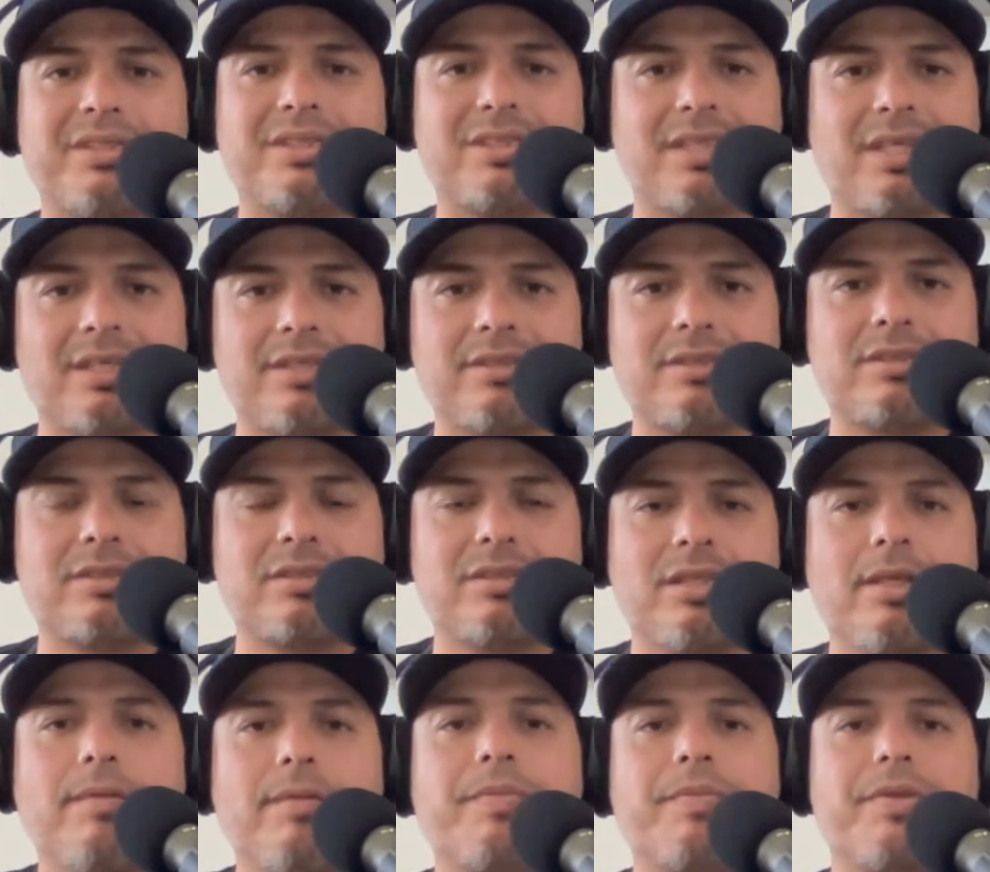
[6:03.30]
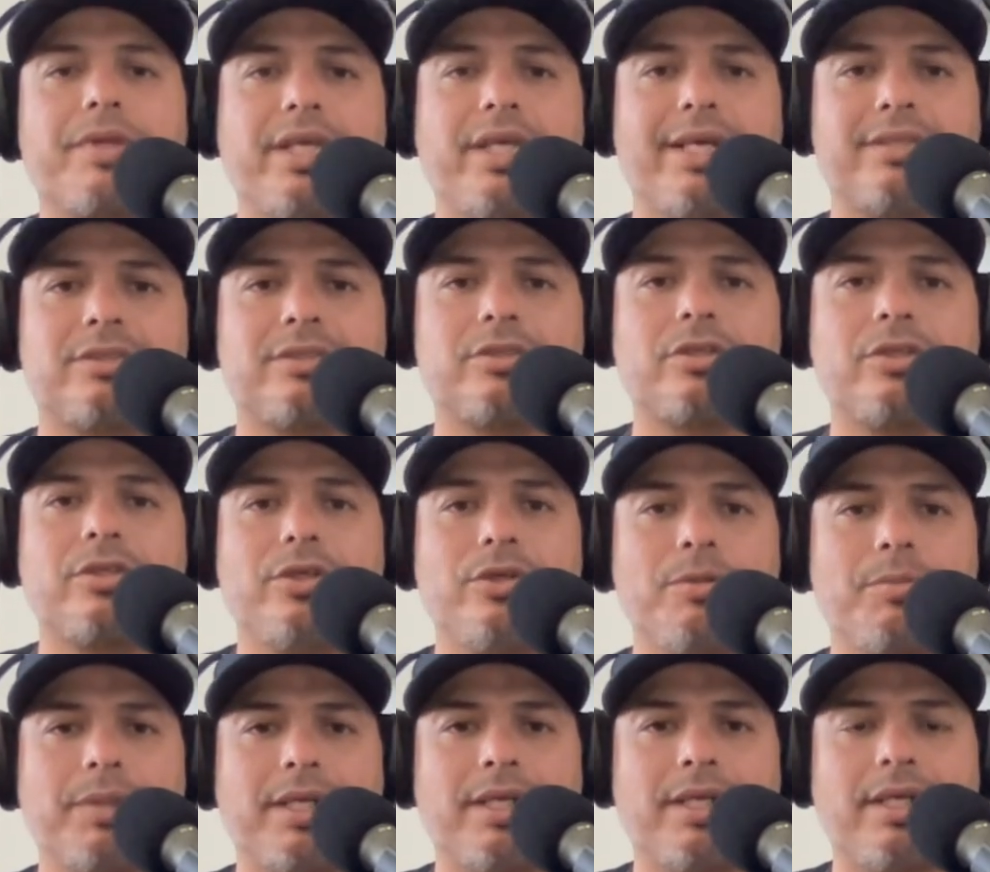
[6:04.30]
sense? Yes, they're
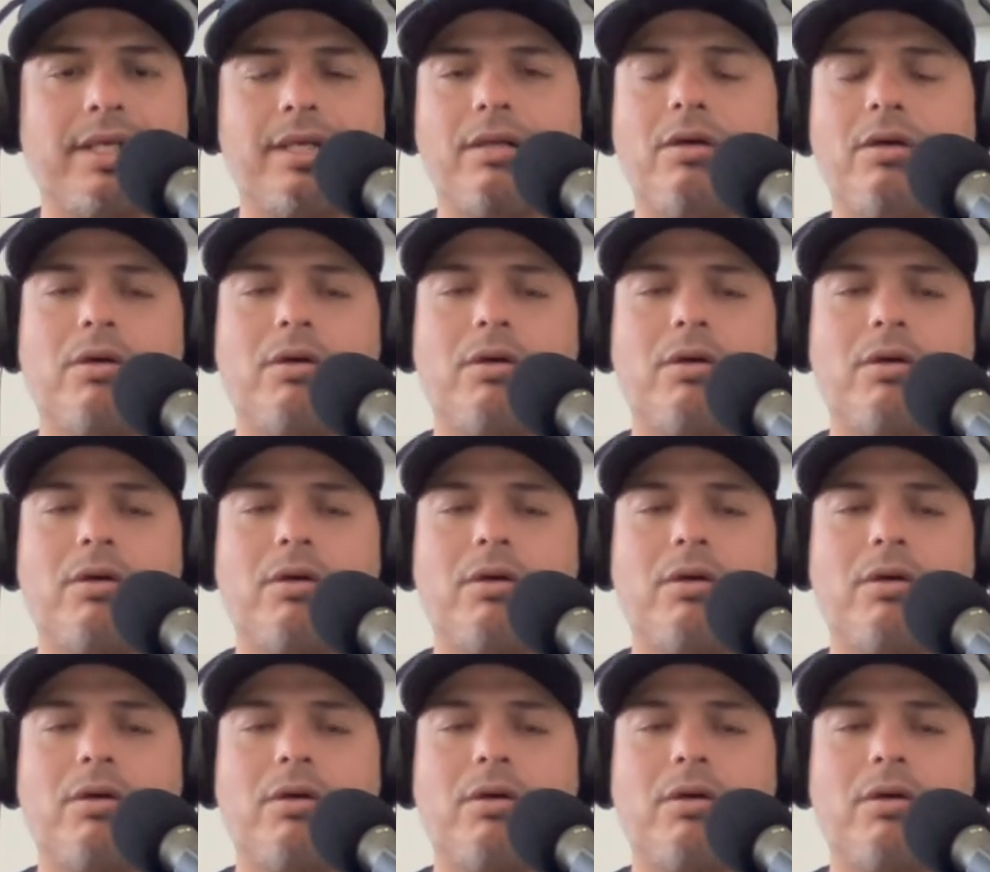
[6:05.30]
human, and